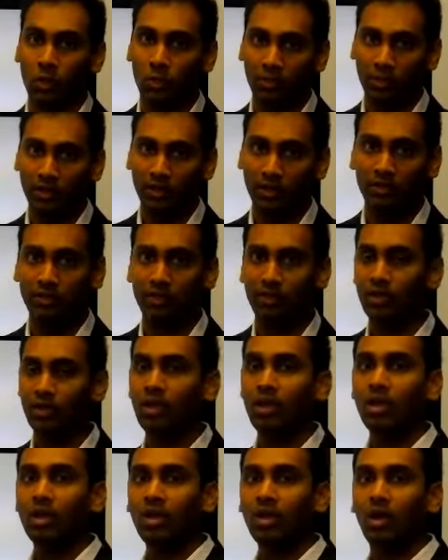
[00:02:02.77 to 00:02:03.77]
open
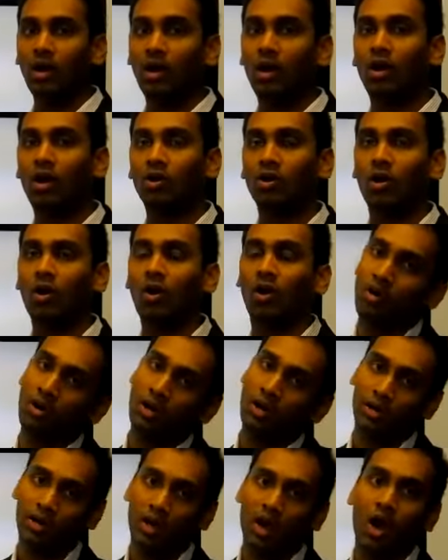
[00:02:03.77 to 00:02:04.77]
or
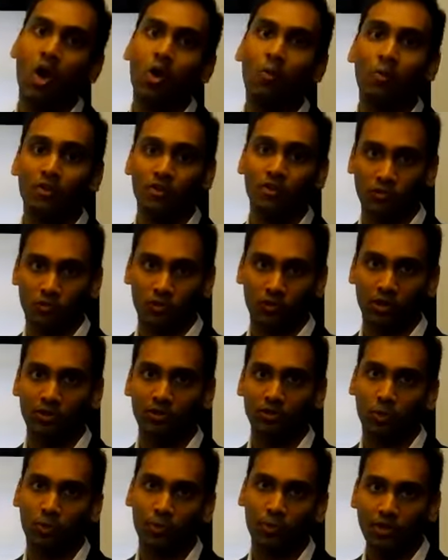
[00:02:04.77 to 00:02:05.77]
like how much your throttle is
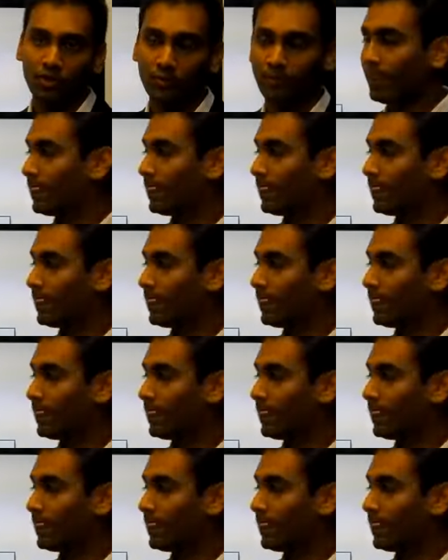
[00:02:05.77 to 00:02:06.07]
open.